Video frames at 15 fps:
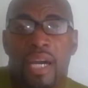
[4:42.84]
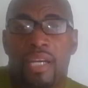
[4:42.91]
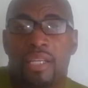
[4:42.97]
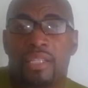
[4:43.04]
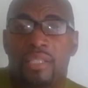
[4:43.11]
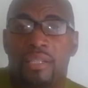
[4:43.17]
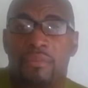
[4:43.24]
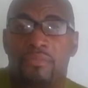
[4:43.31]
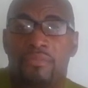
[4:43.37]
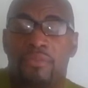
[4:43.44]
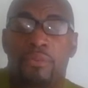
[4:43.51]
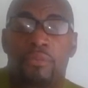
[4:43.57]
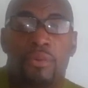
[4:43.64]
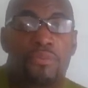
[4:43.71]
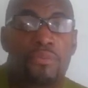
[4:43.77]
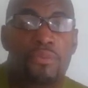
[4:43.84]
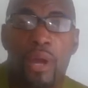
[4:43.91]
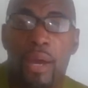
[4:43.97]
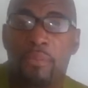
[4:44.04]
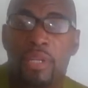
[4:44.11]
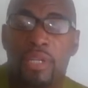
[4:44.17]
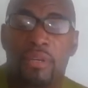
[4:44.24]
as some form of
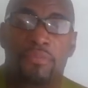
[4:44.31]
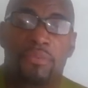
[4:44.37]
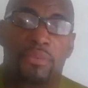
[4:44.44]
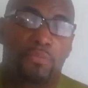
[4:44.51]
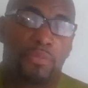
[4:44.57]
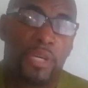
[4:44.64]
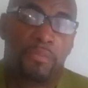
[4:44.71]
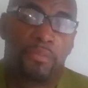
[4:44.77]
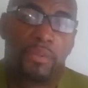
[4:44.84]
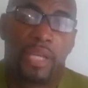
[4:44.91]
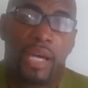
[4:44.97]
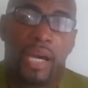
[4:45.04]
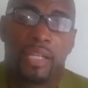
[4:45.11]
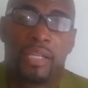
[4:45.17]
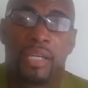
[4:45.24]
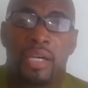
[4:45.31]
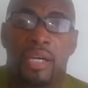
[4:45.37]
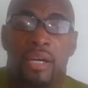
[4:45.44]
remedy for people that